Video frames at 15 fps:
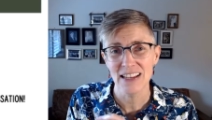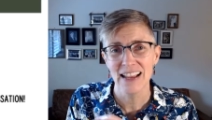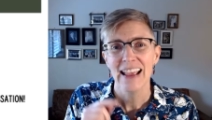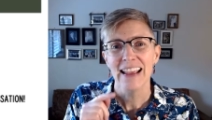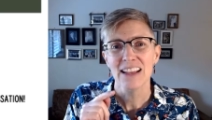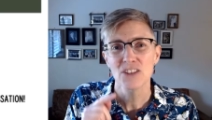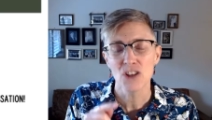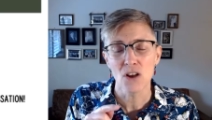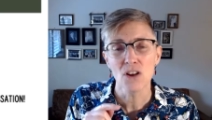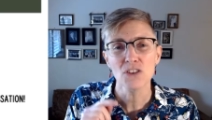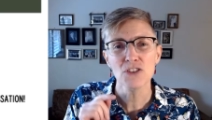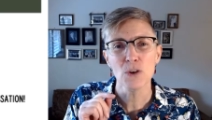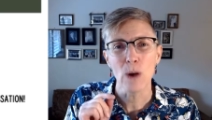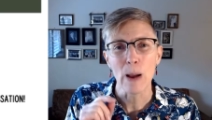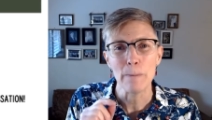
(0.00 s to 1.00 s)
is also
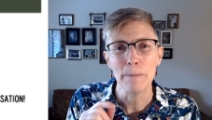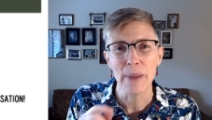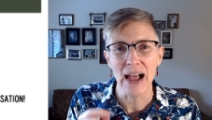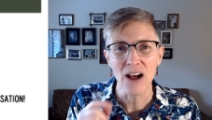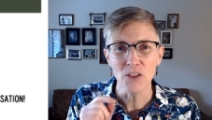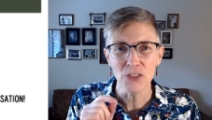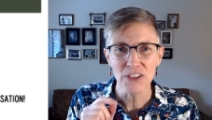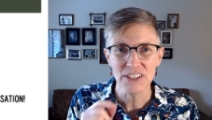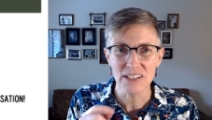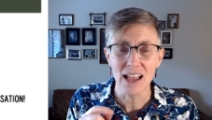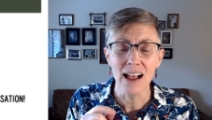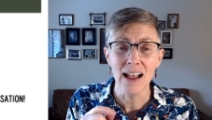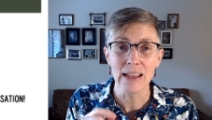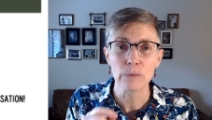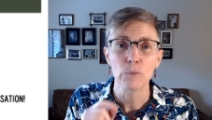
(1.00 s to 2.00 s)
about the
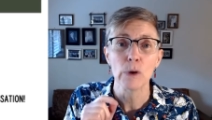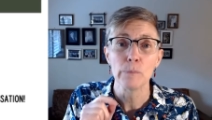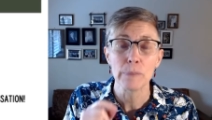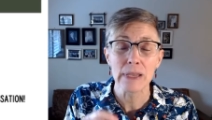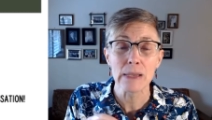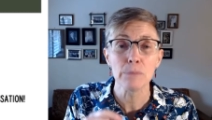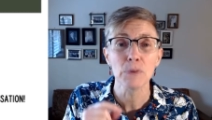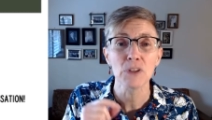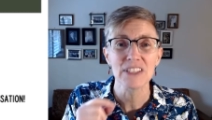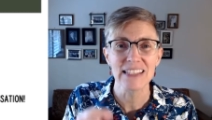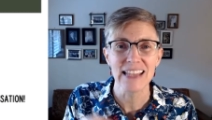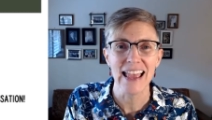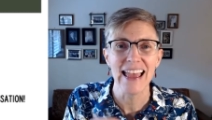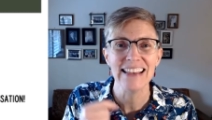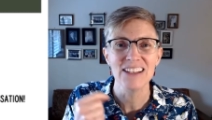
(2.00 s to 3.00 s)
time when people
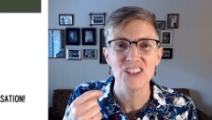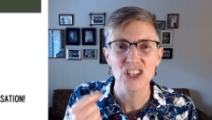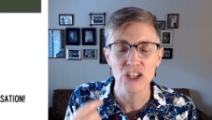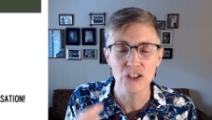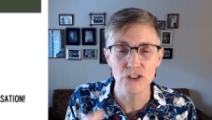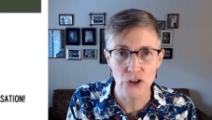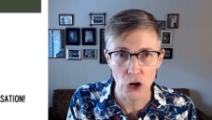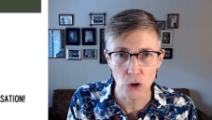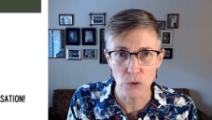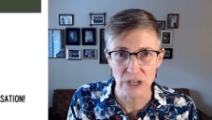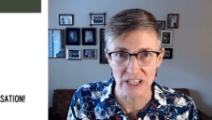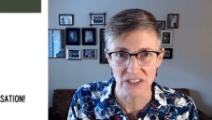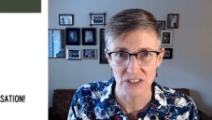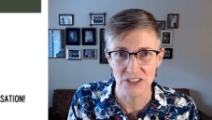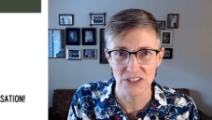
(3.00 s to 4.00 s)
tend to
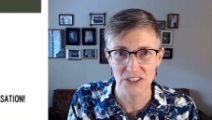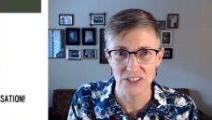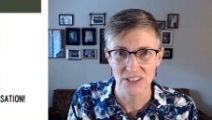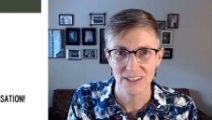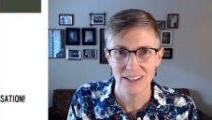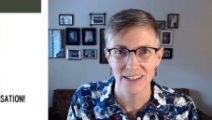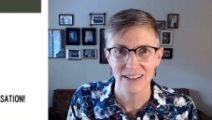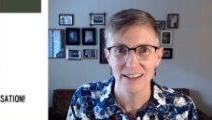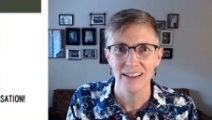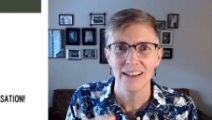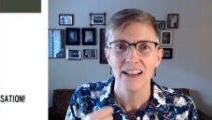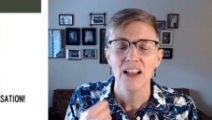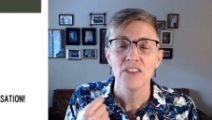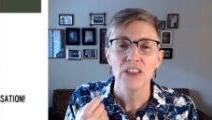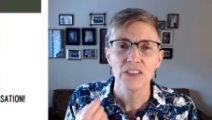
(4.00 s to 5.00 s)
notice
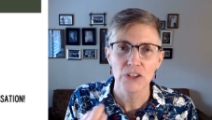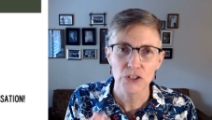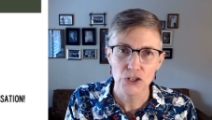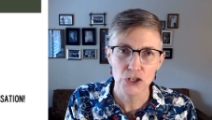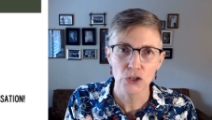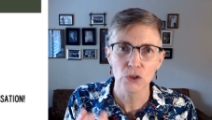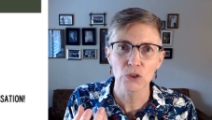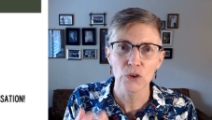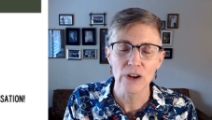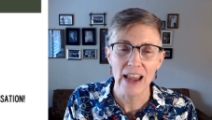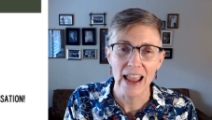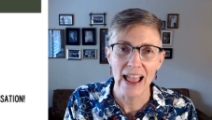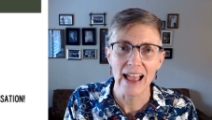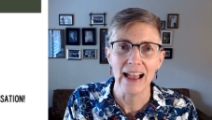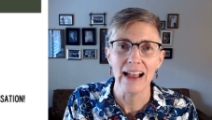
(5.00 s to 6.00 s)
that their children
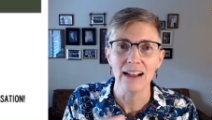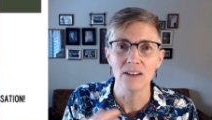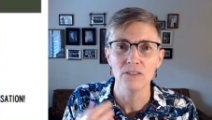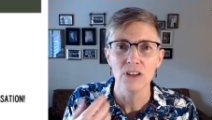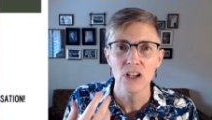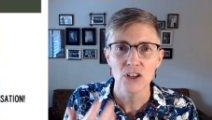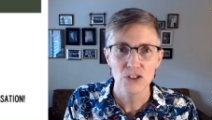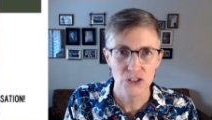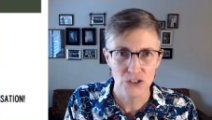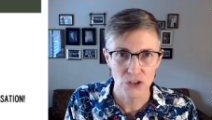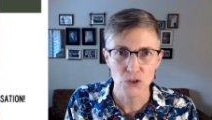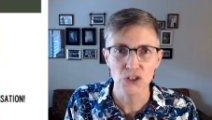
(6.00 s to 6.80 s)
have social